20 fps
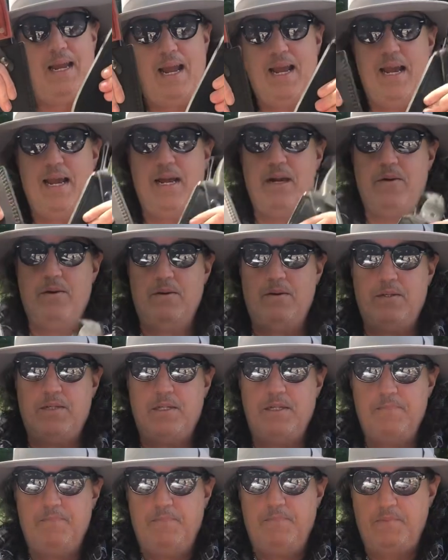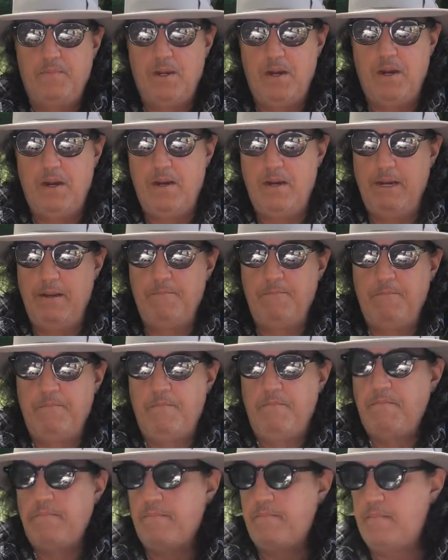handles. All right.
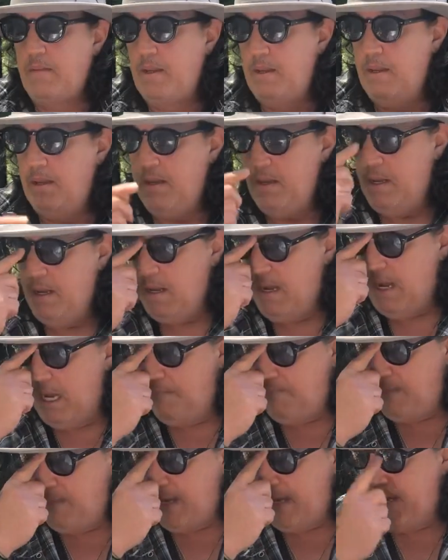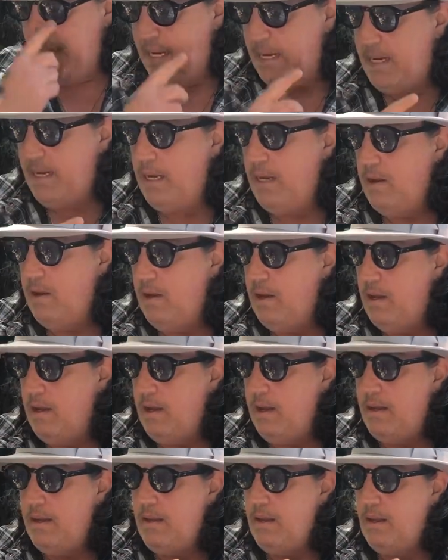I paid
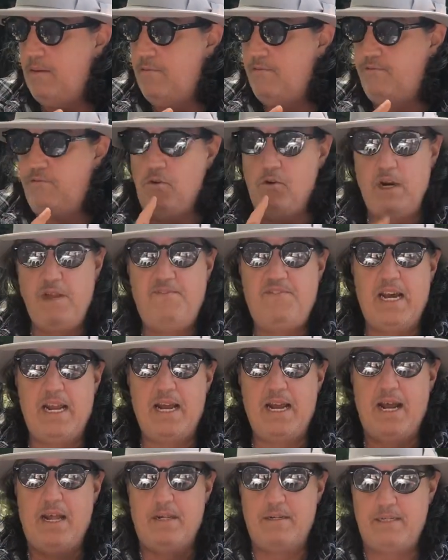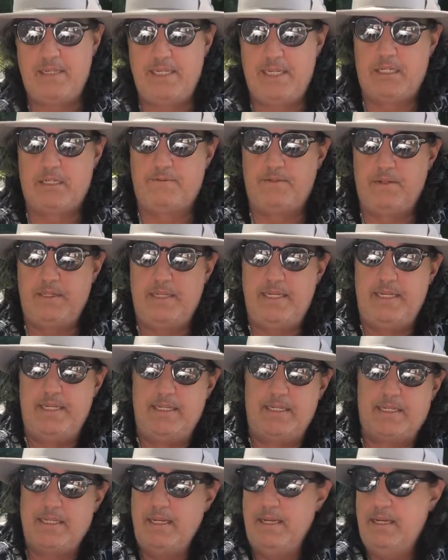$45 each for
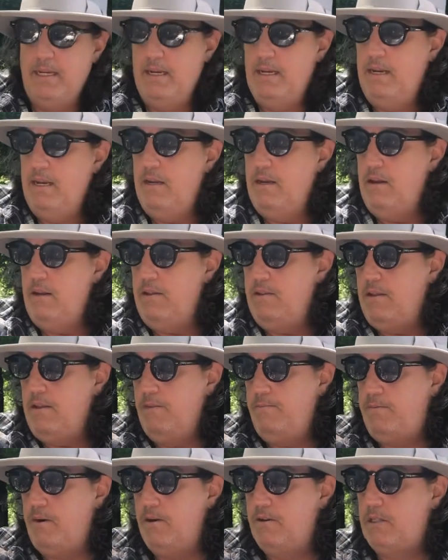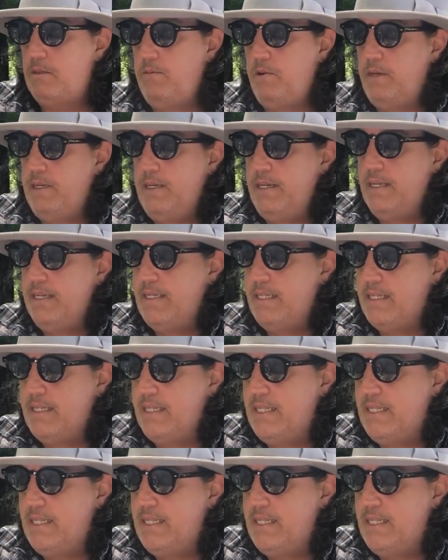these. The first one is the